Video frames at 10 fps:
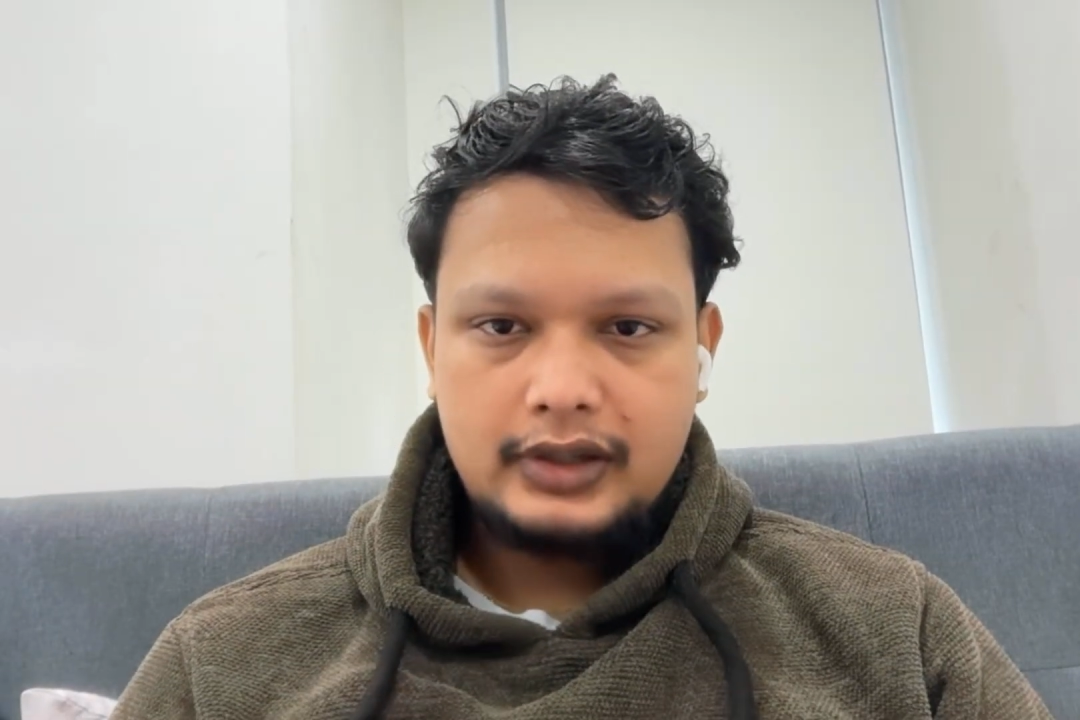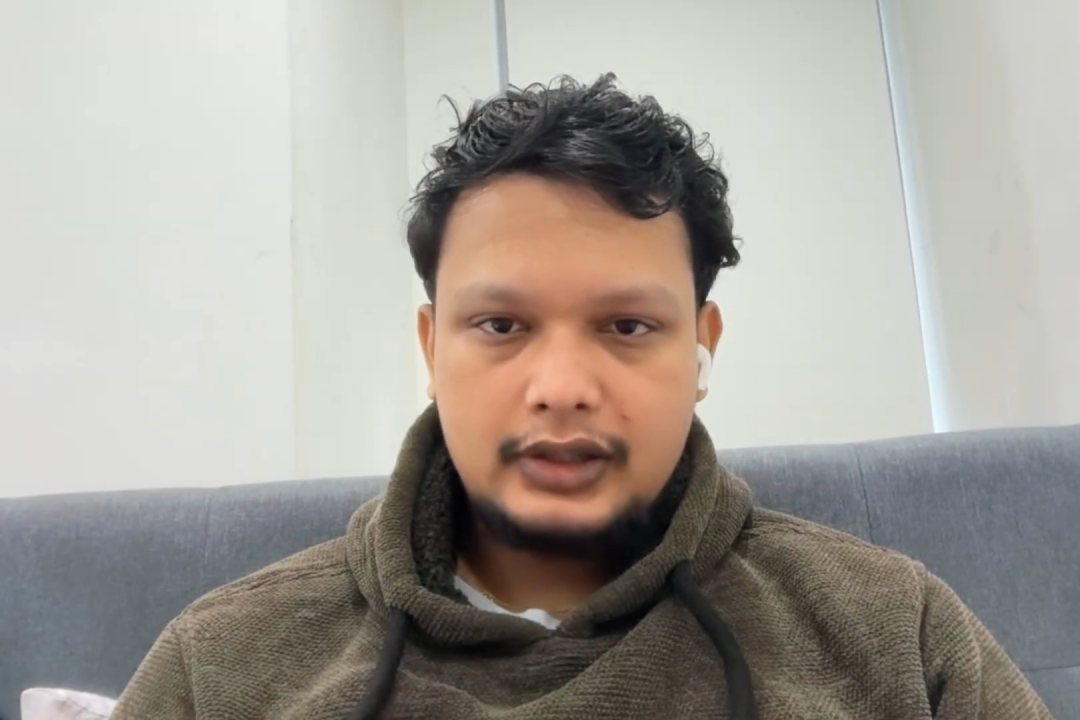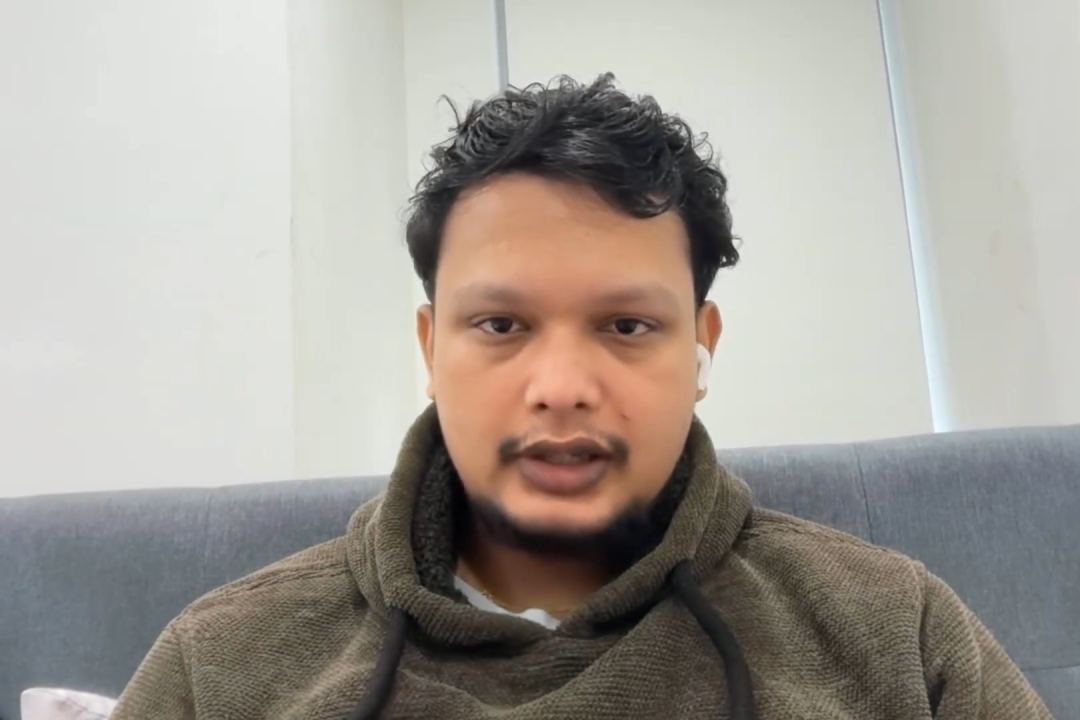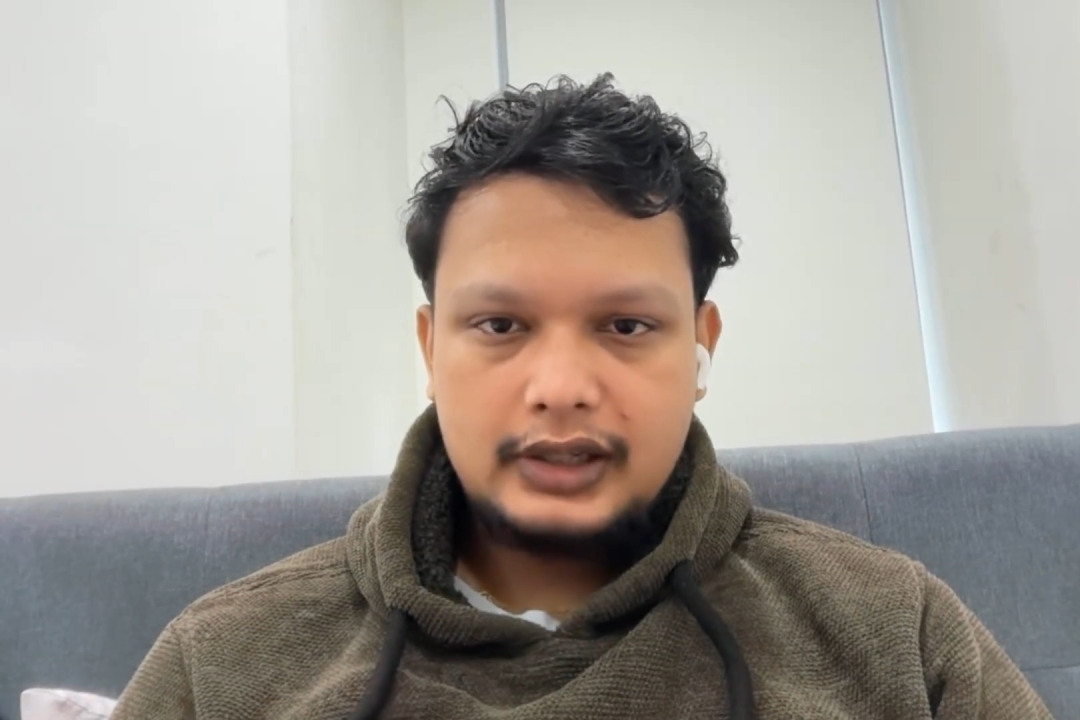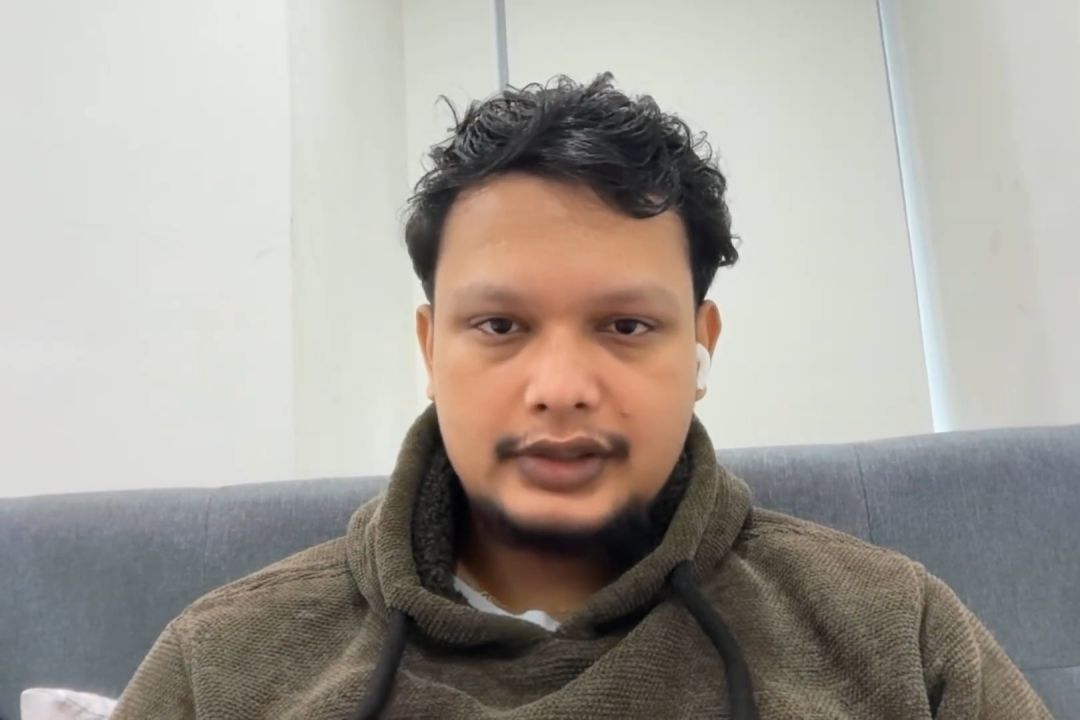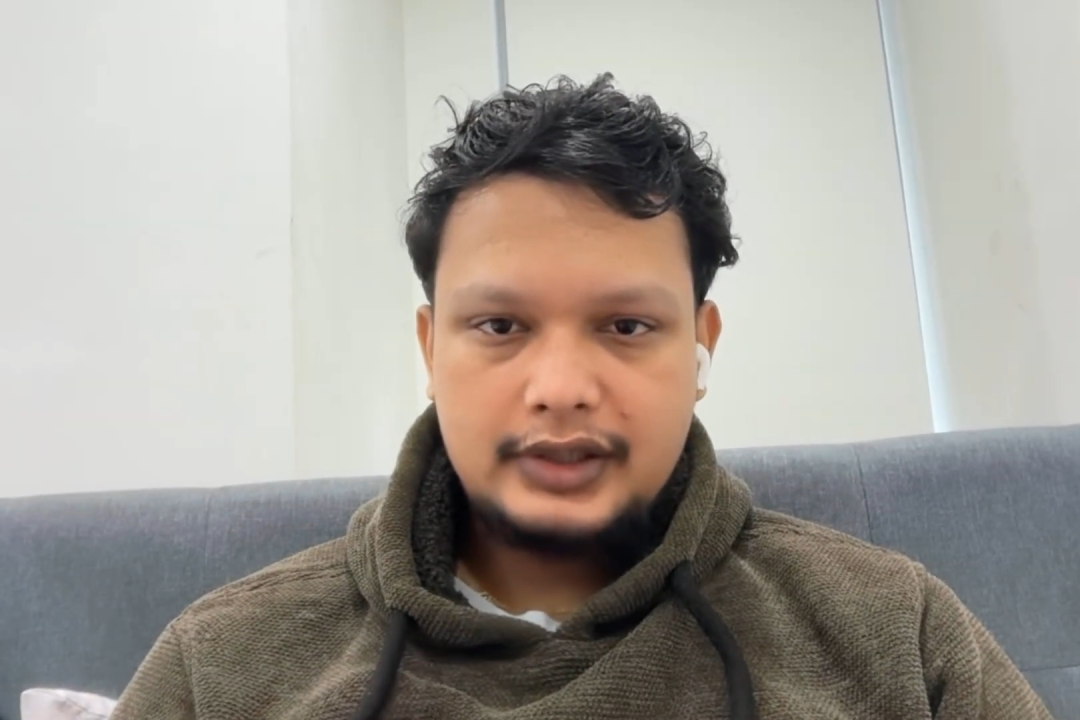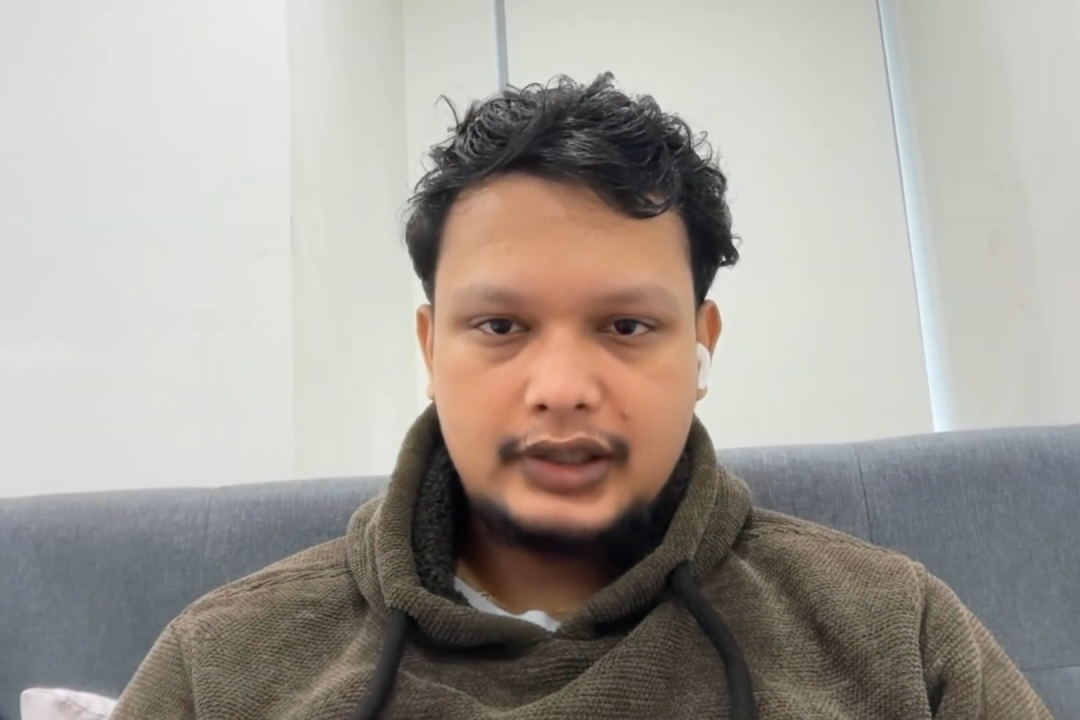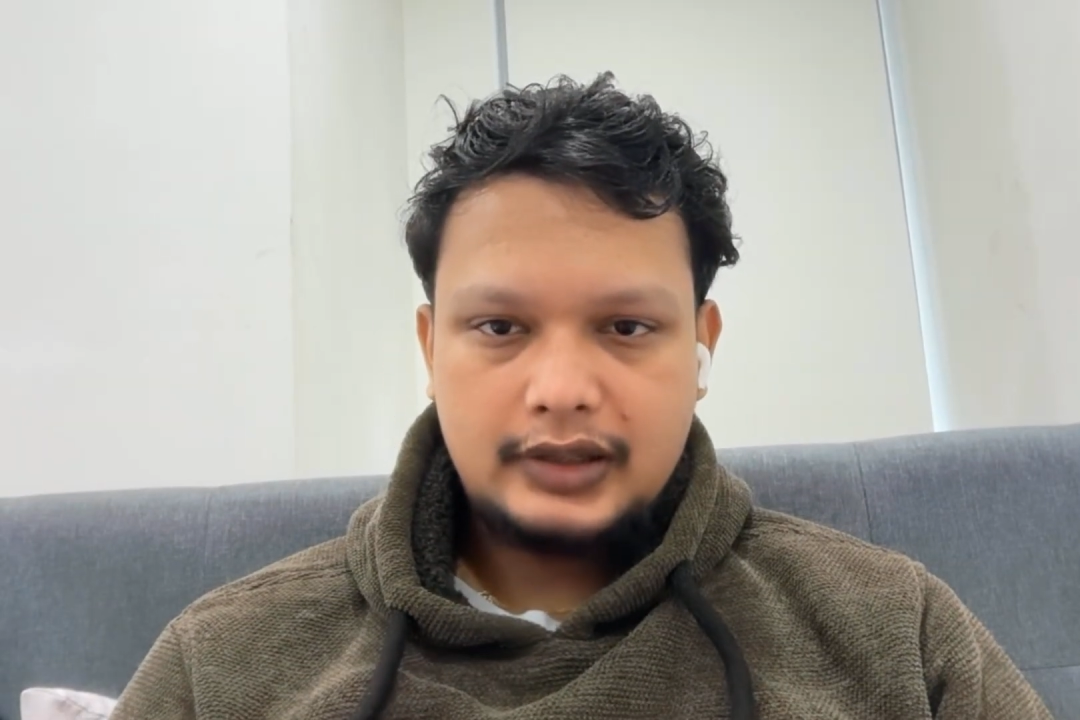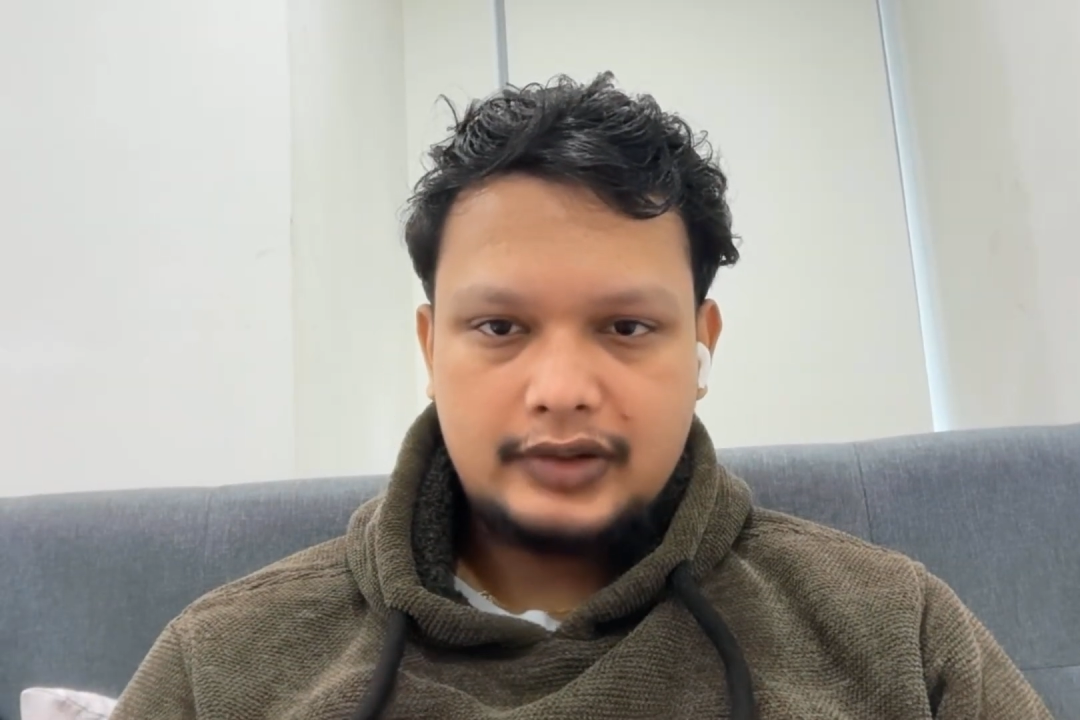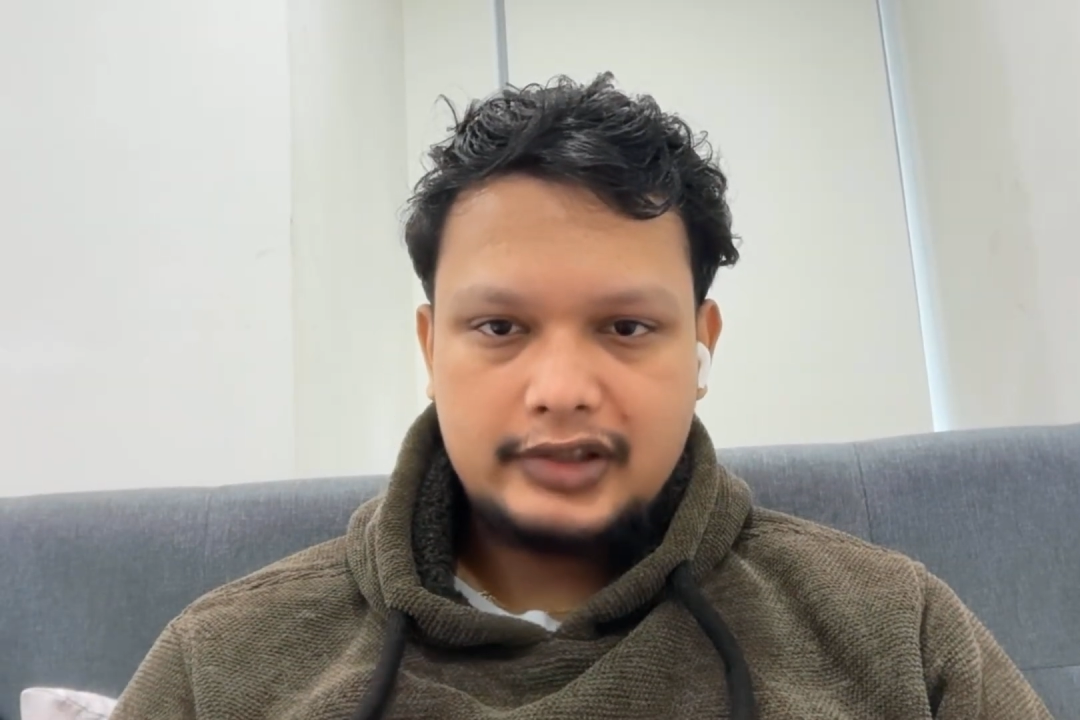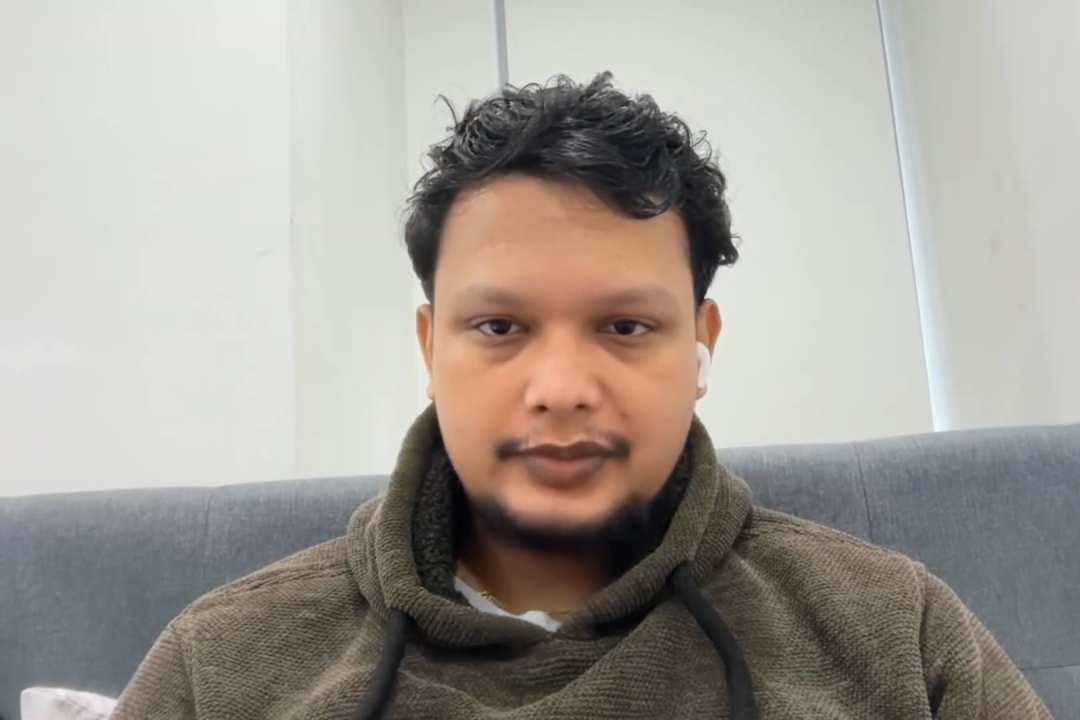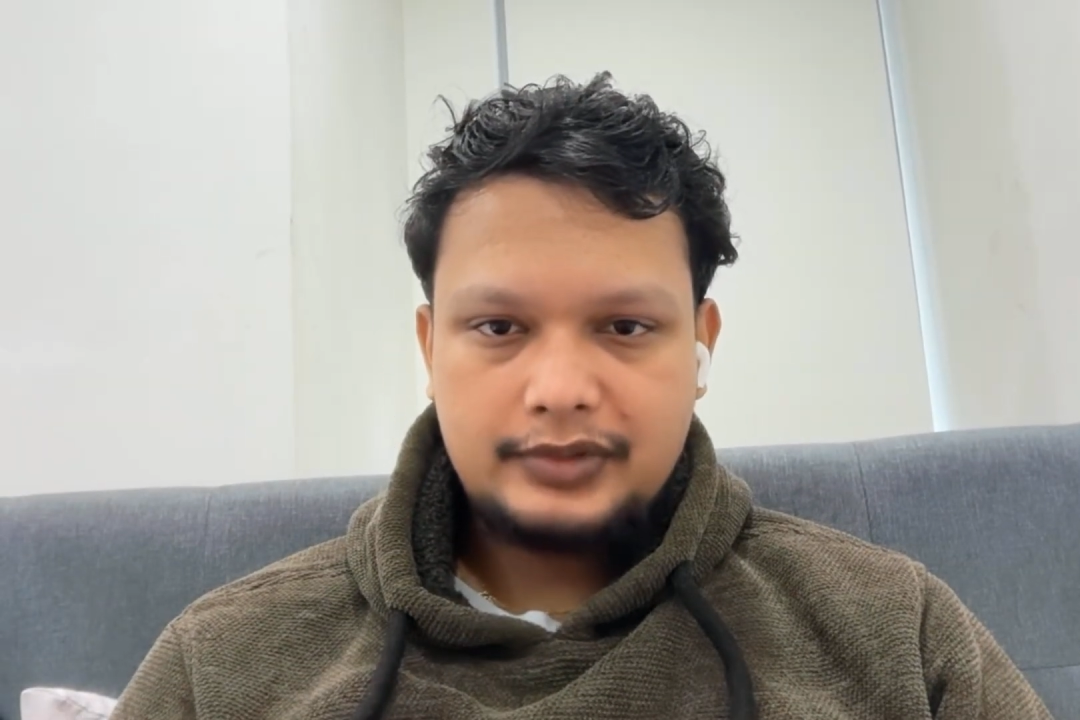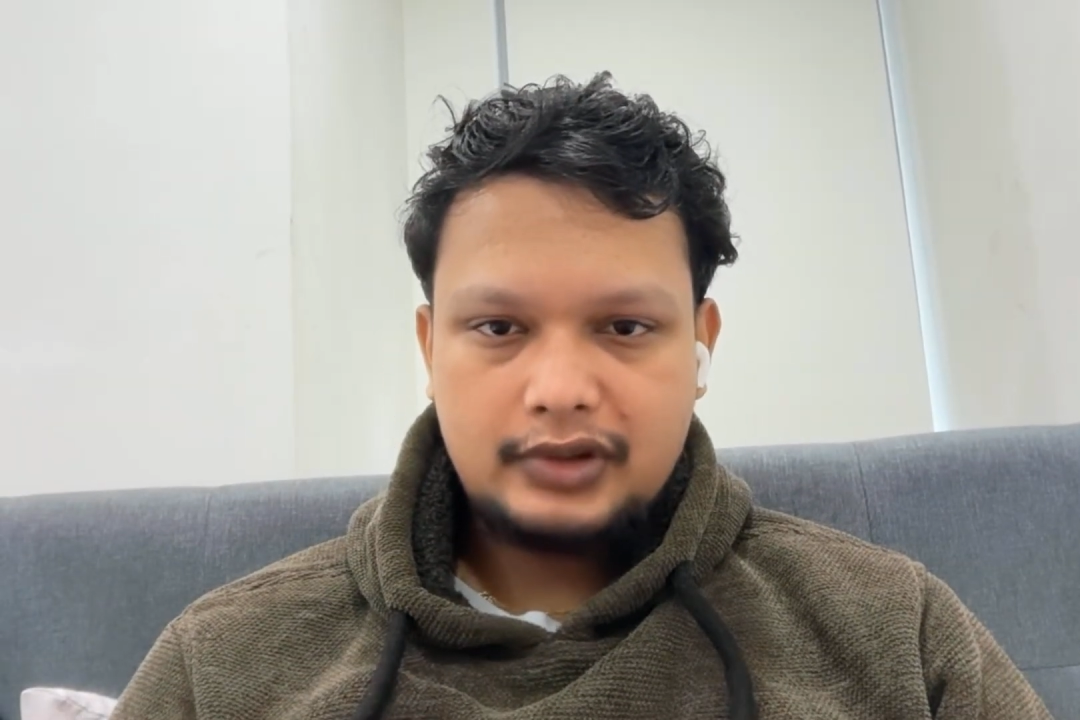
Large data transfer.